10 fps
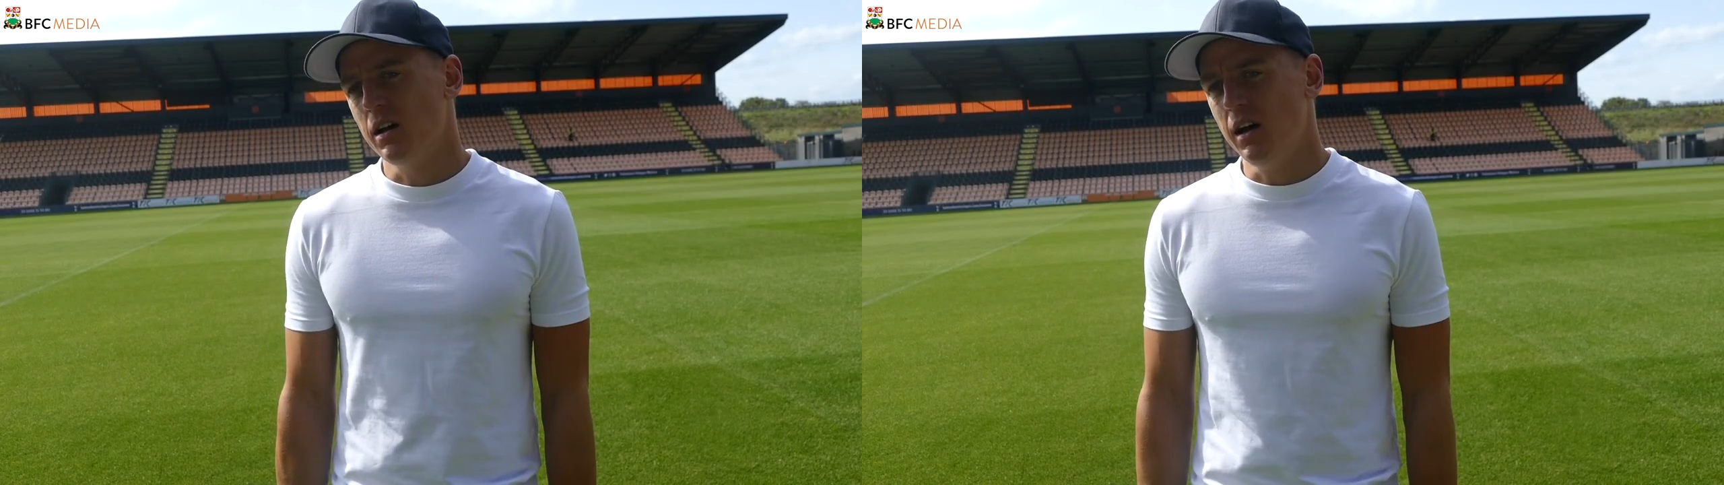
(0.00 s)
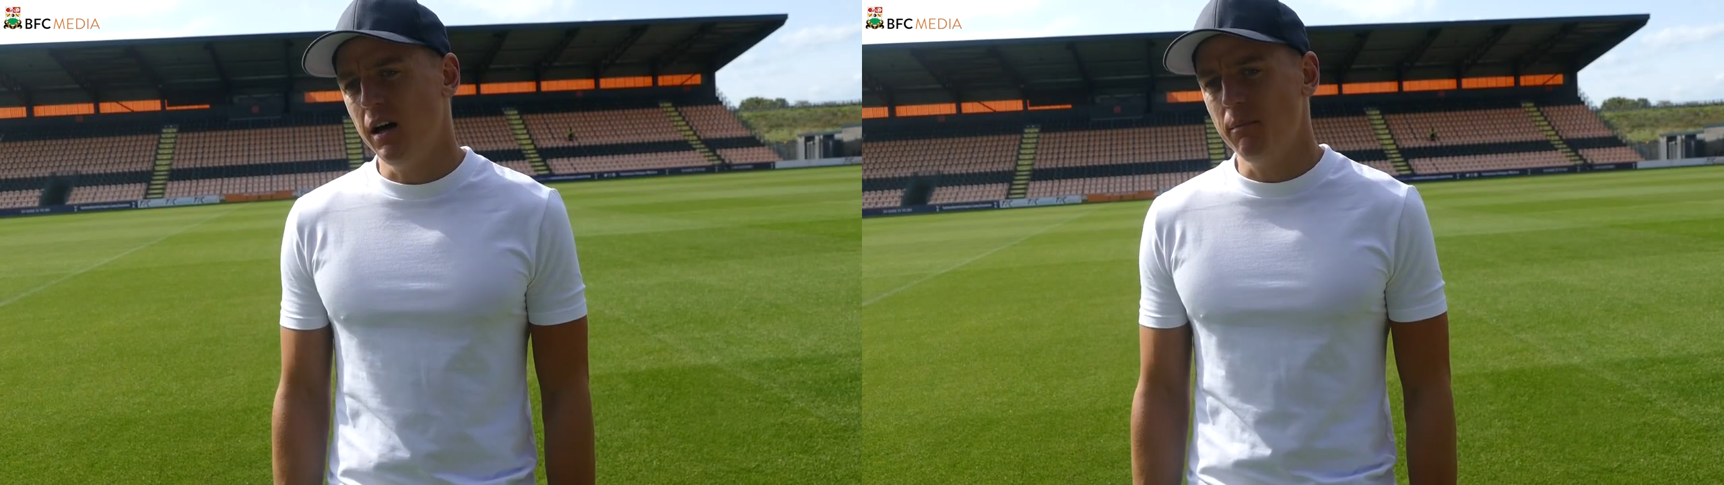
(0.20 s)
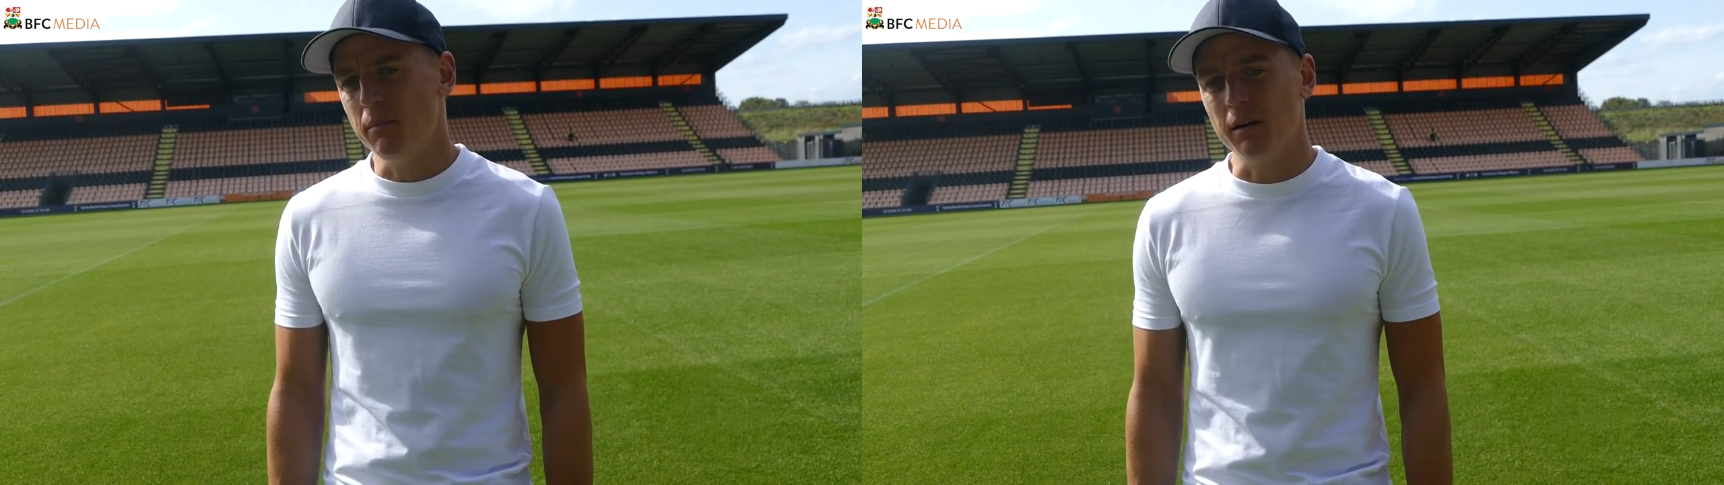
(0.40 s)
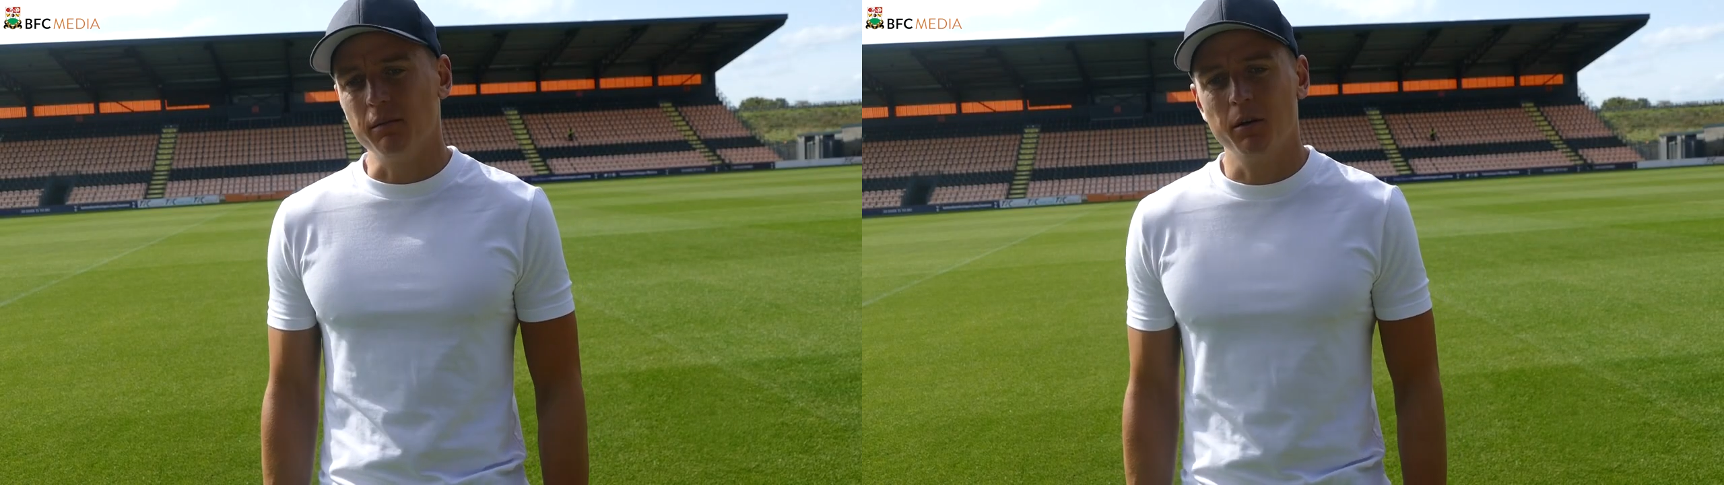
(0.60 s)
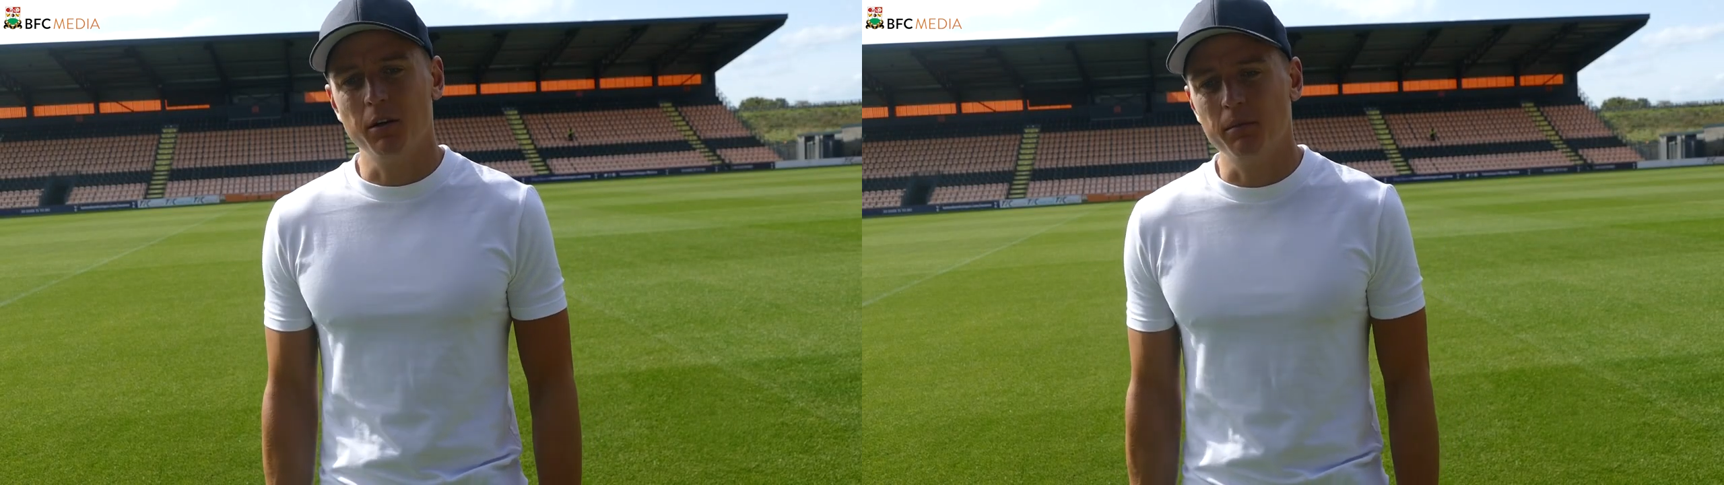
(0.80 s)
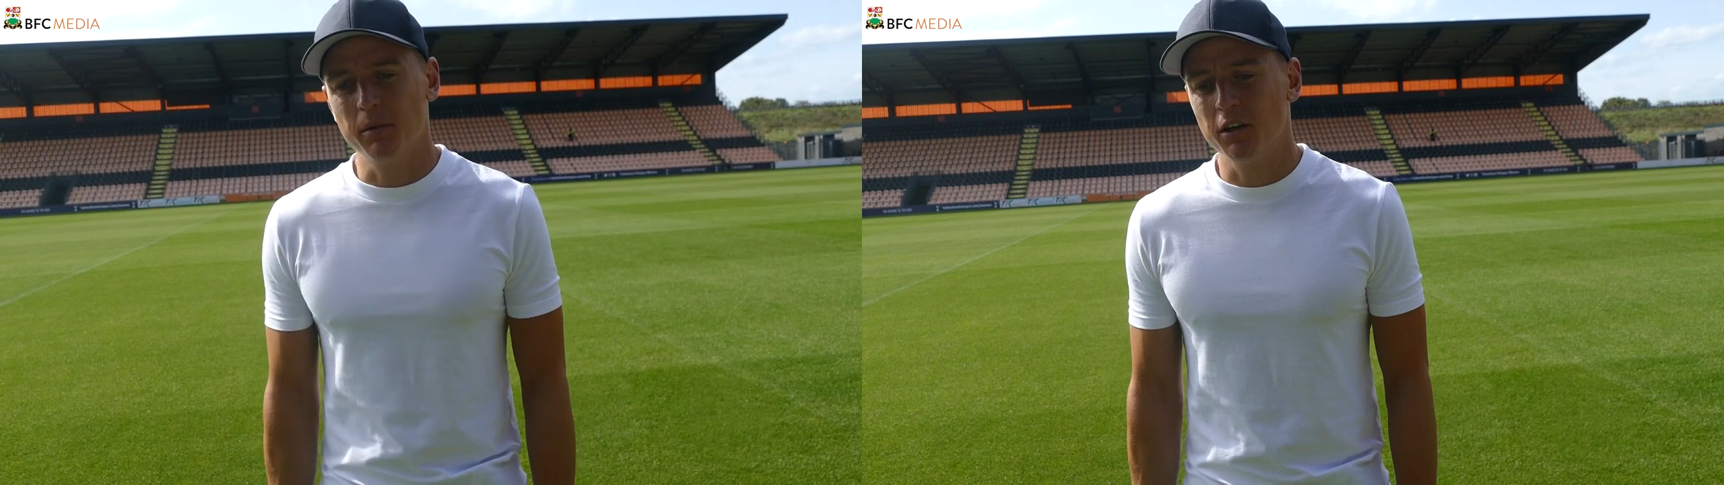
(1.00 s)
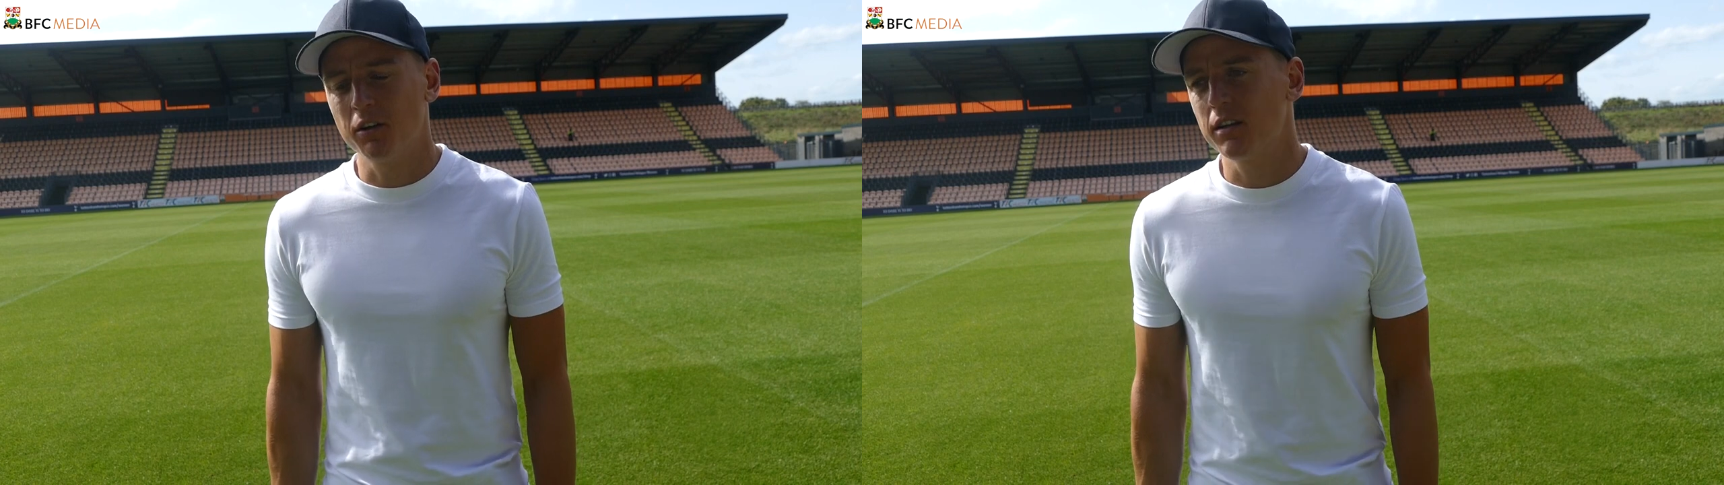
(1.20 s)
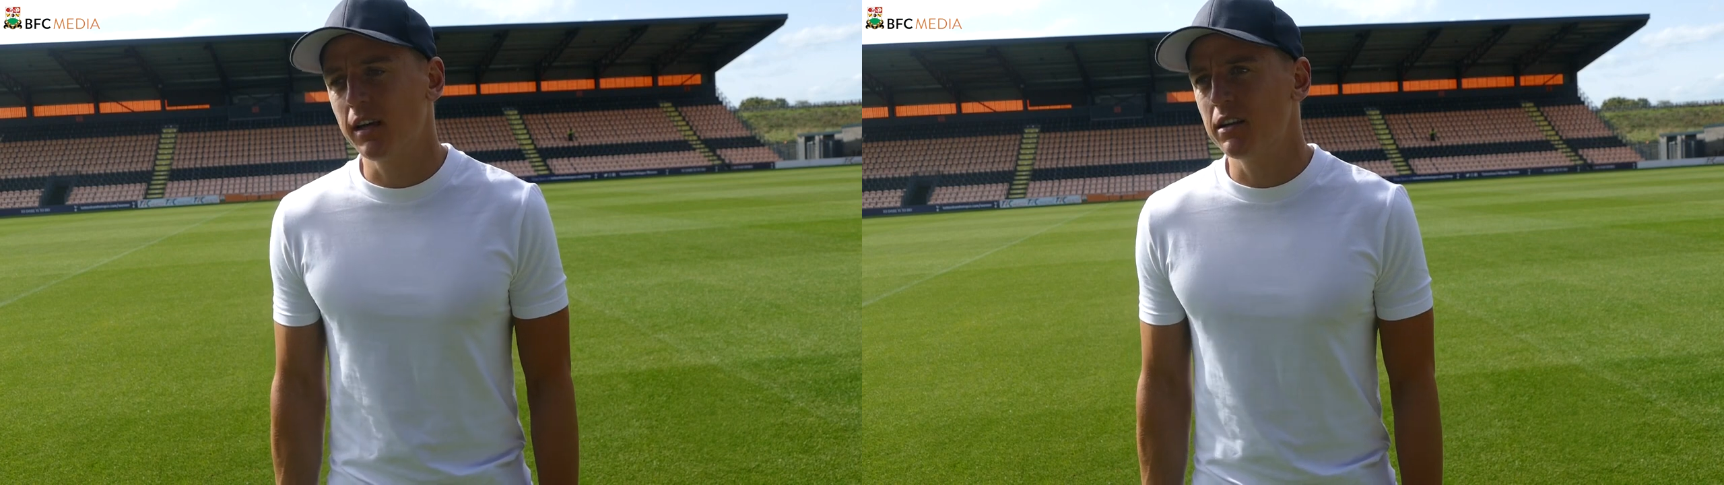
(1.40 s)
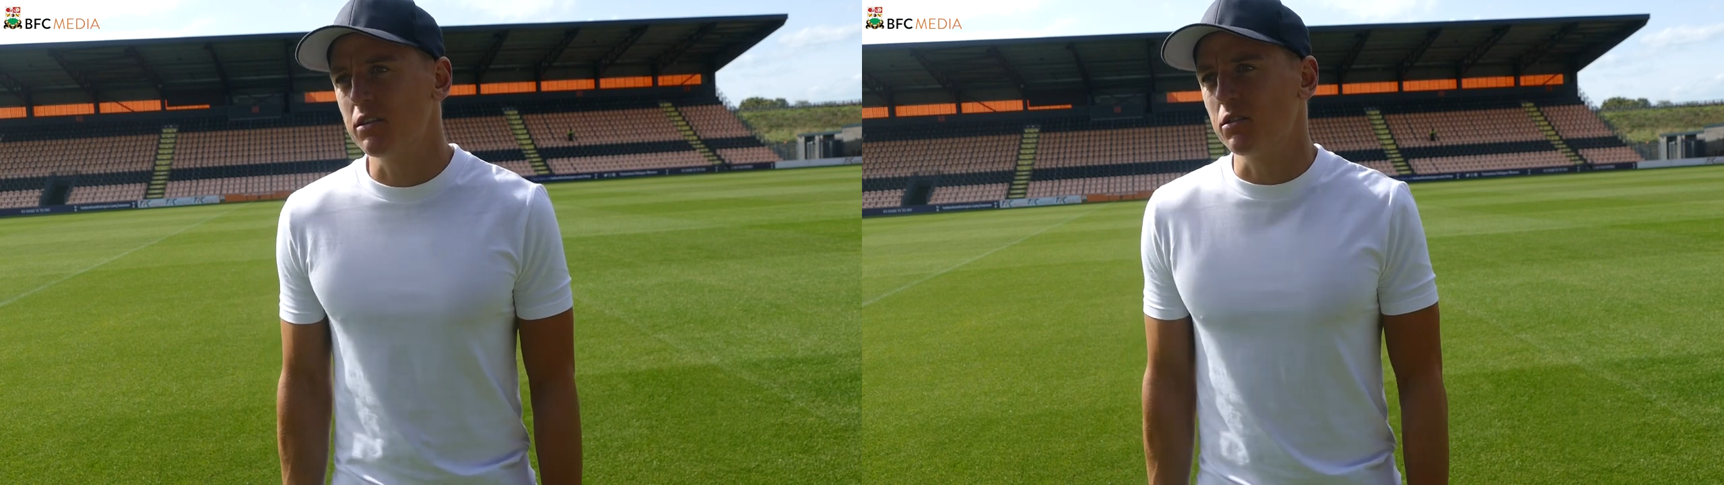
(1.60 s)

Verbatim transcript: Um, when I, in my younger days,